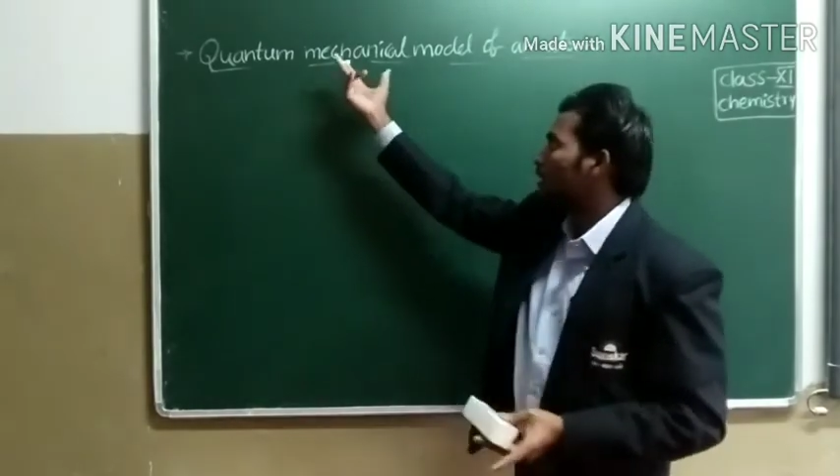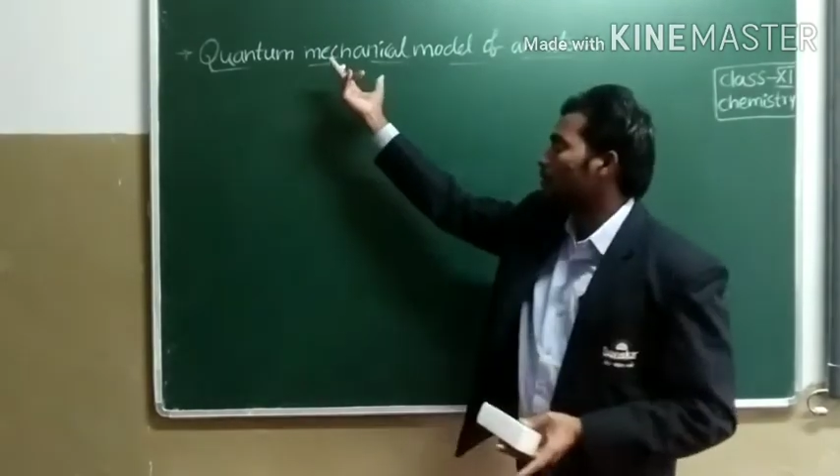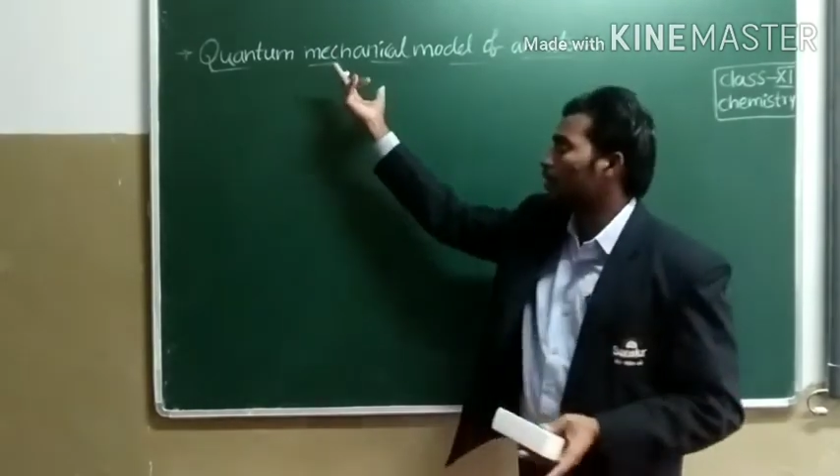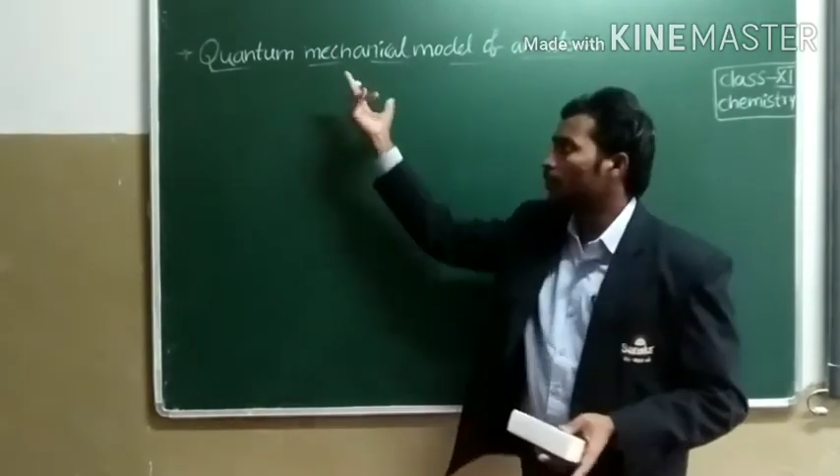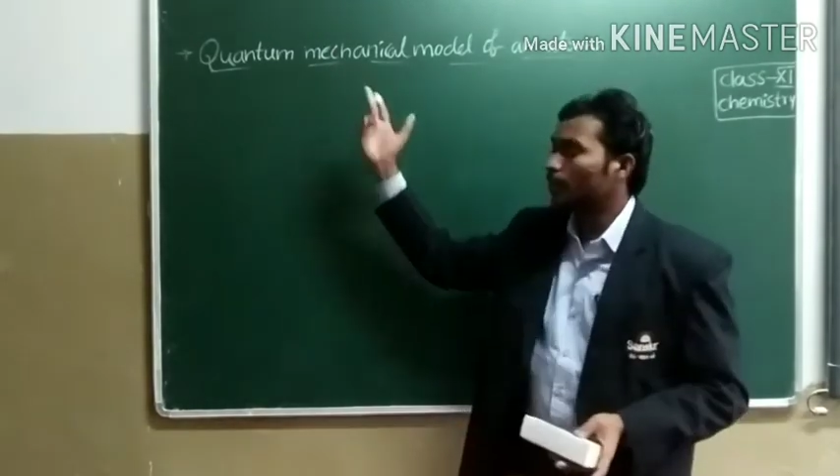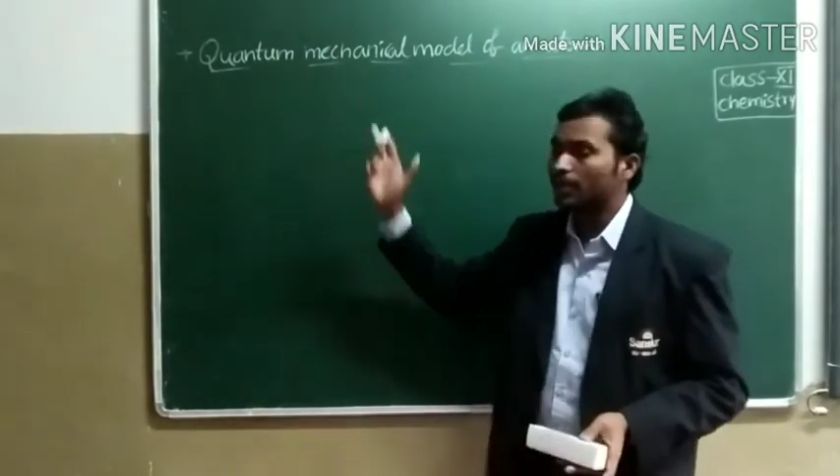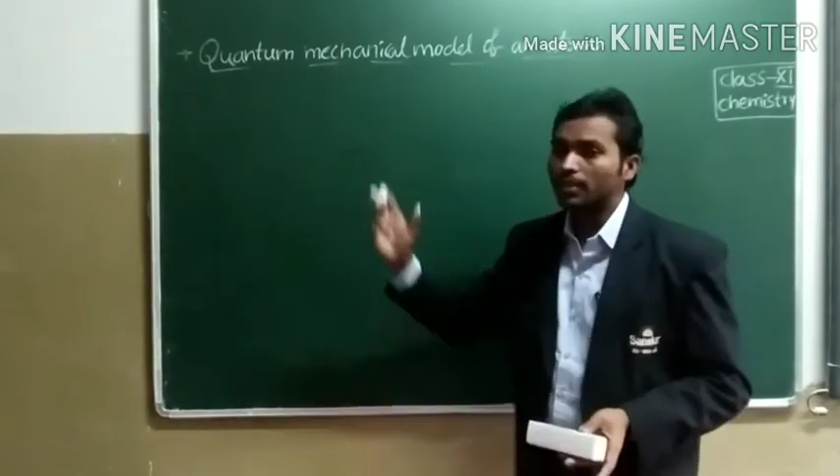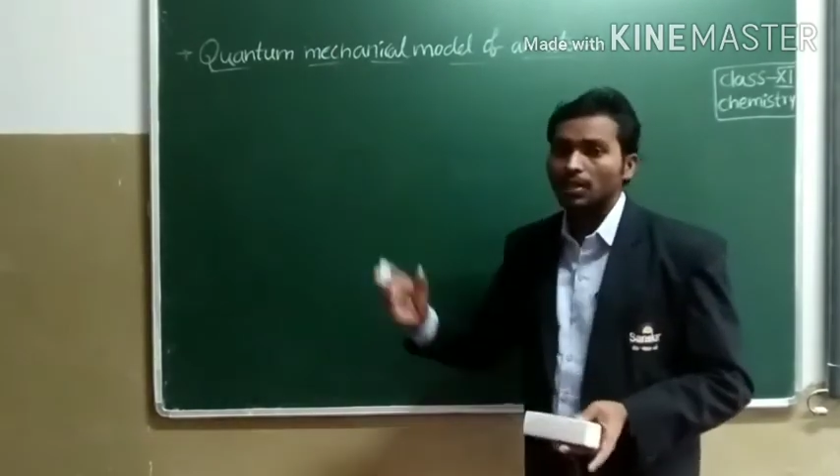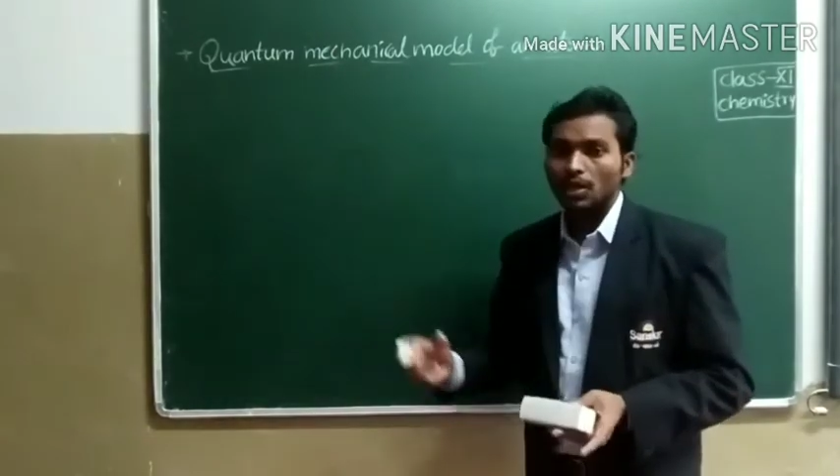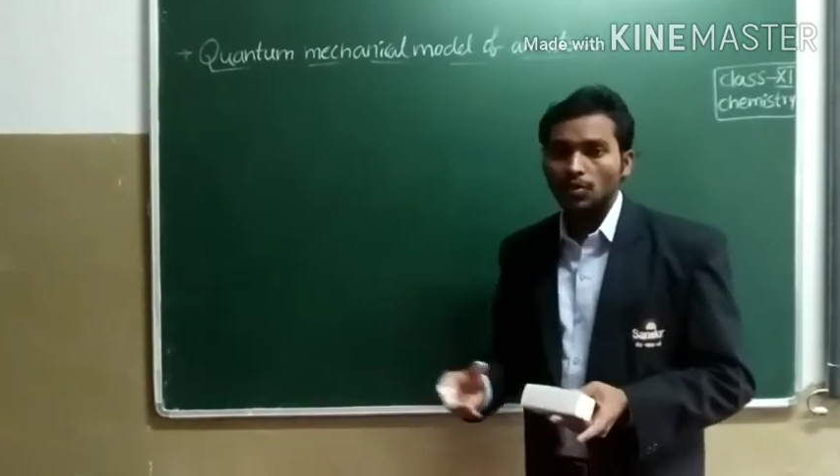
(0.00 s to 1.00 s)
given by
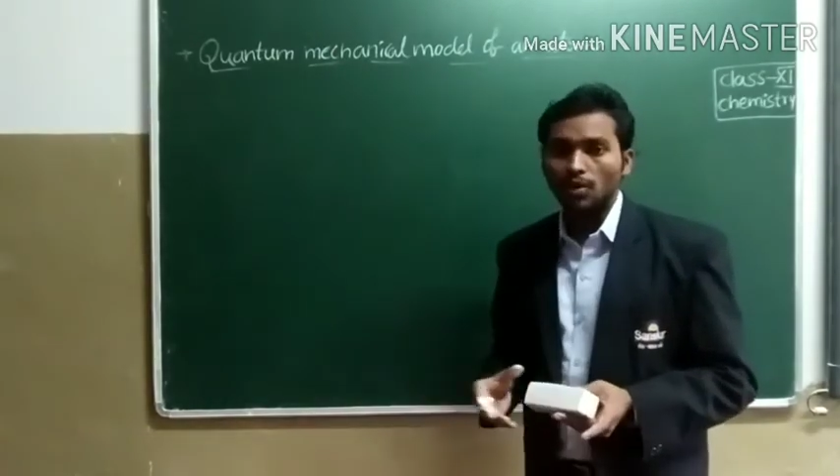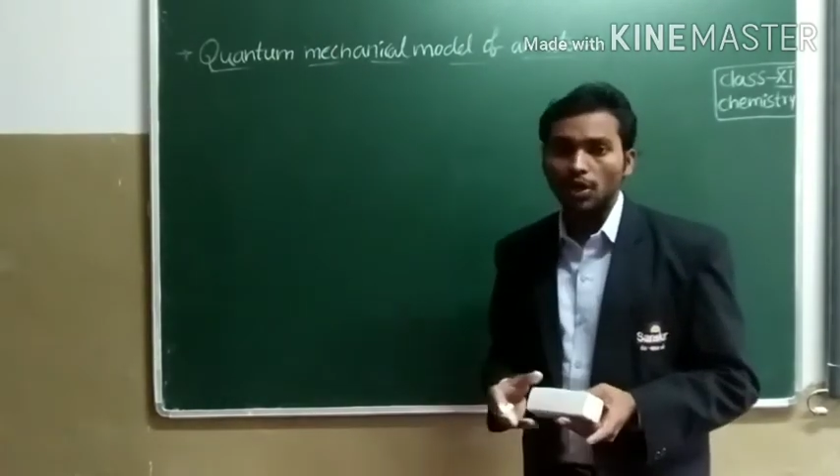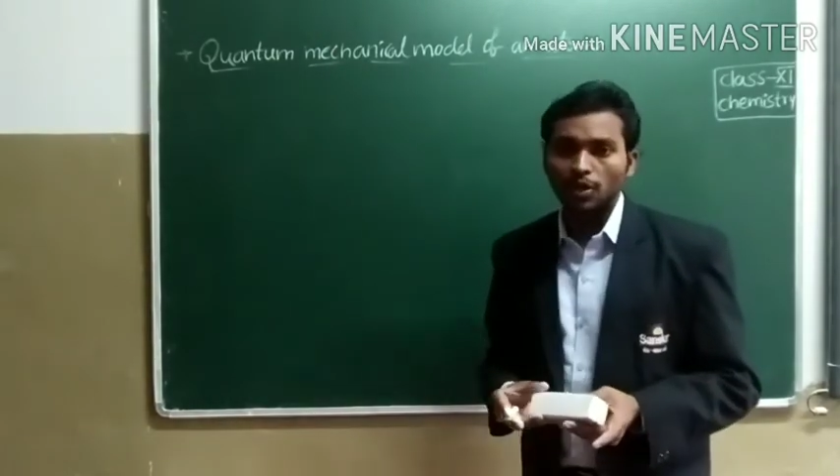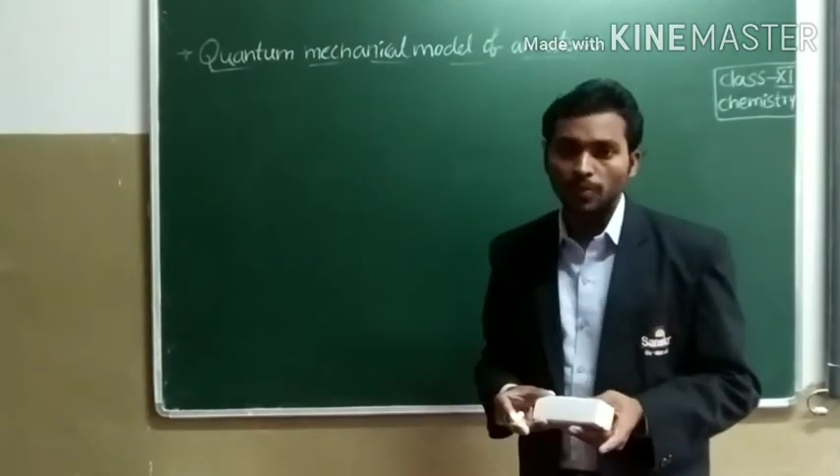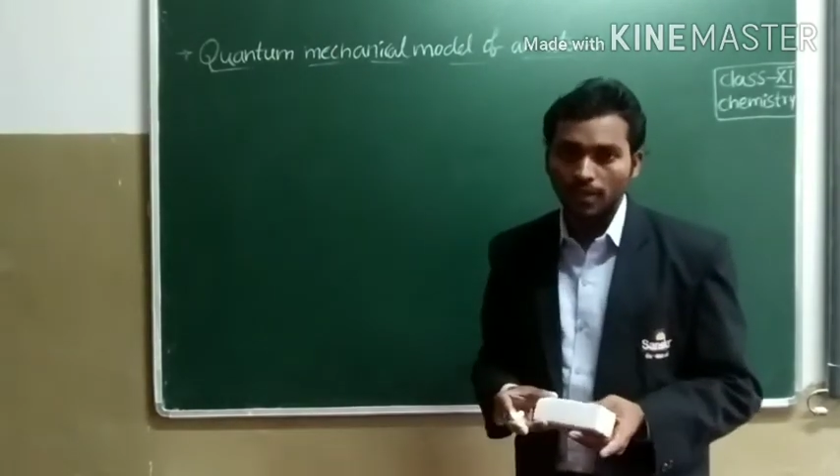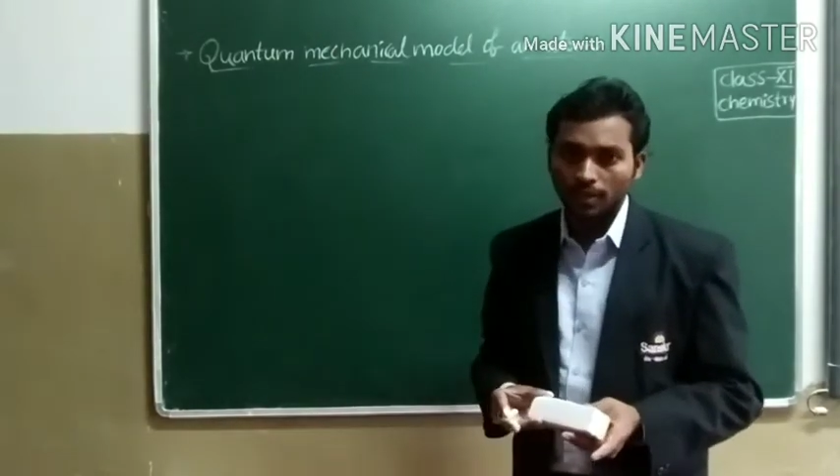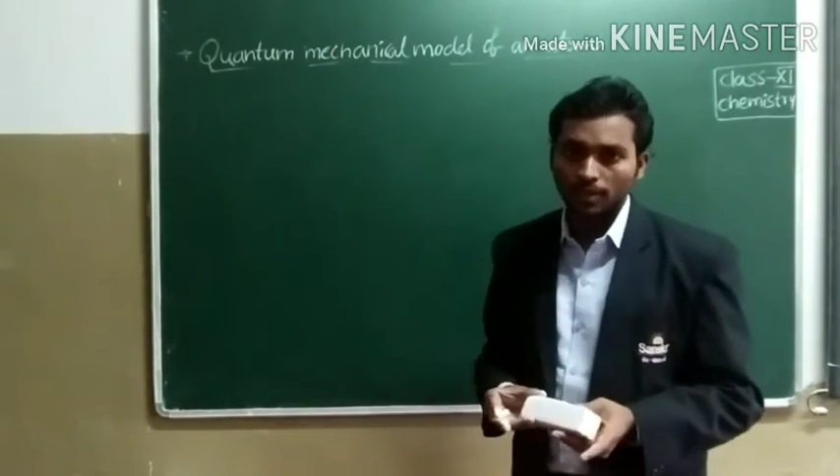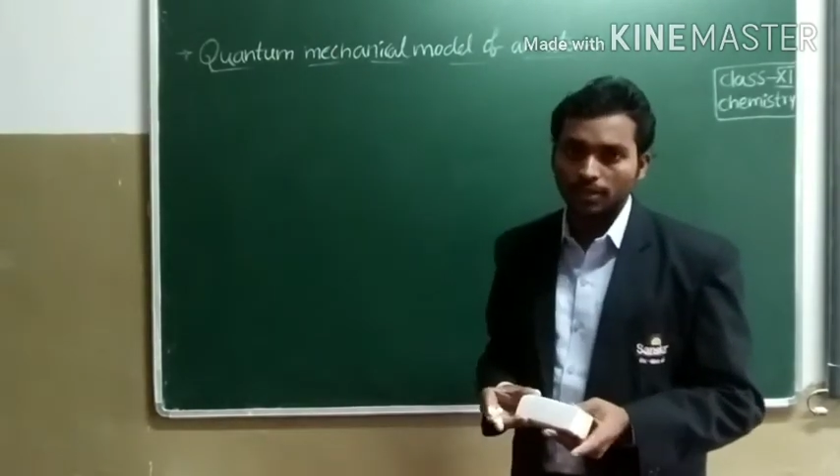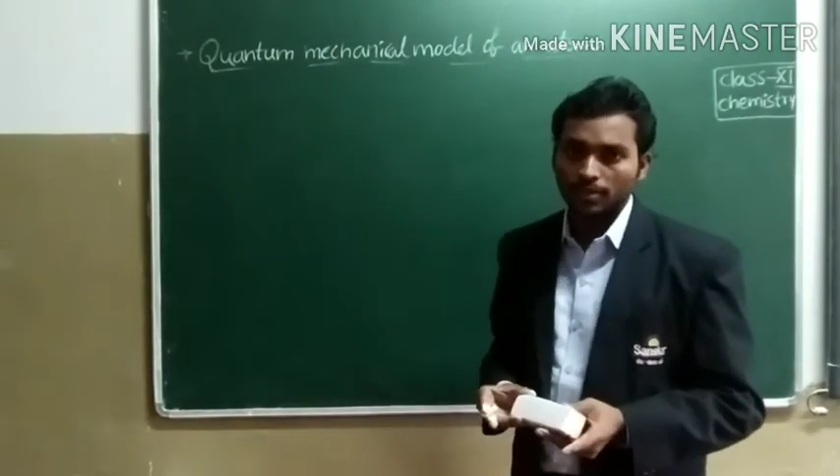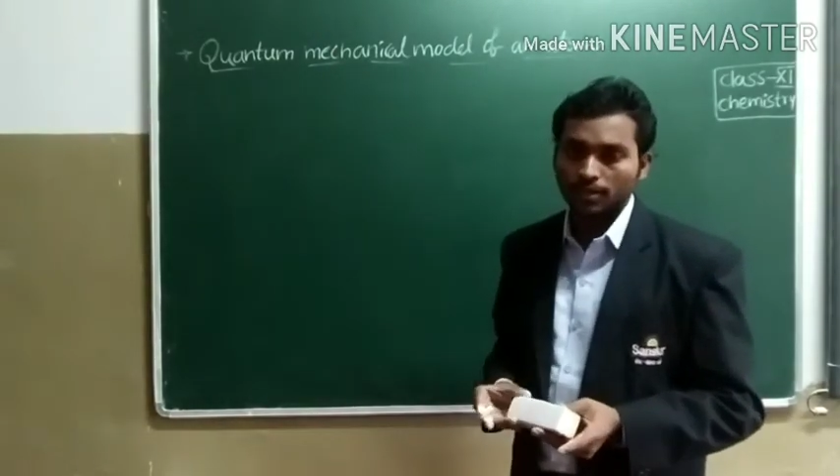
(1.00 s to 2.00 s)
quantum mechanics.